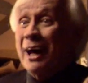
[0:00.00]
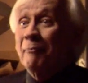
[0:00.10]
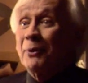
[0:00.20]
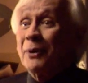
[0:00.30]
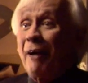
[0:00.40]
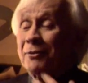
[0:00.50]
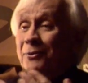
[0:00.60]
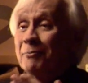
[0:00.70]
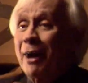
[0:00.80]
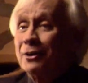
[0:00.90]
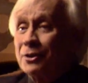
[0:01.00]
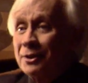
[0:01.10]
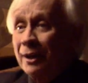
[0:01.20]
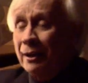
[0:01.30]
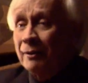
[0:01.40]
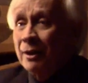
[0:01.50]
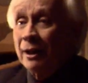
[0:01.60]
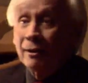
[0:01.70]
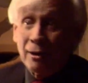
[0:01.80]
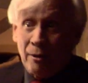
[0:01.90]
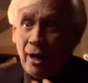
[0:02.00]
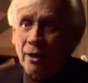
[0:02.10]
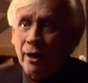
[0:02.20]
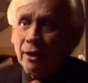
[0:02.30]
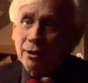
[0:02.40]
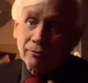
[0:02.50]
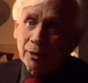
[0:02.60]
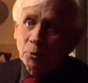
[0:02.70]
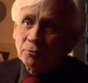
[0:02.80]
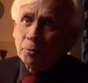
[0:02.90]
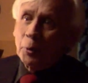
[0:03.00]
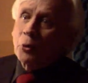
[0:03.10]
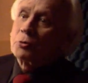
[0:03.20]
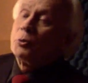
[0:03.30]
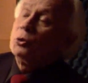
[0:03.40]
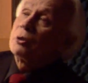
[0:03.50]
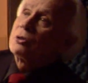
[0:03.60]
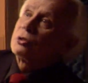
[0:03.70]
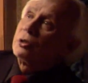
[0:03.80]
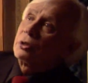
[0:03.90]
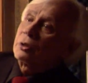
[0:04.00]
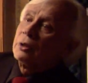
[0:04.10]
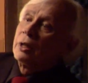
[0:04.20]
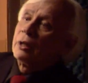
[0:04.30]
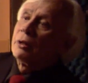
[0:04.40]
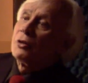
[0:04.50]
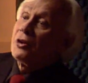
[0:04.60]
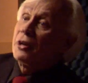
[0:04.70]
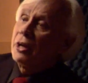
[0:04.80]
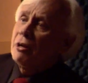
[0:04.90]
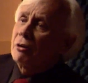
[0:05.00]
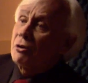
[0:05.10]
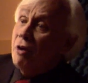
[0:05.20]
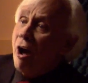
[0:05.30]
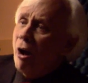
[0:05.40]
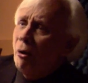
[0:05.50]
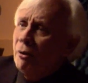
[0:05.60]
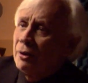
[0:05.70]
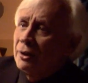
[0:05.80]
that, but you have to imagine, and it's very beautiful because when you consider the here now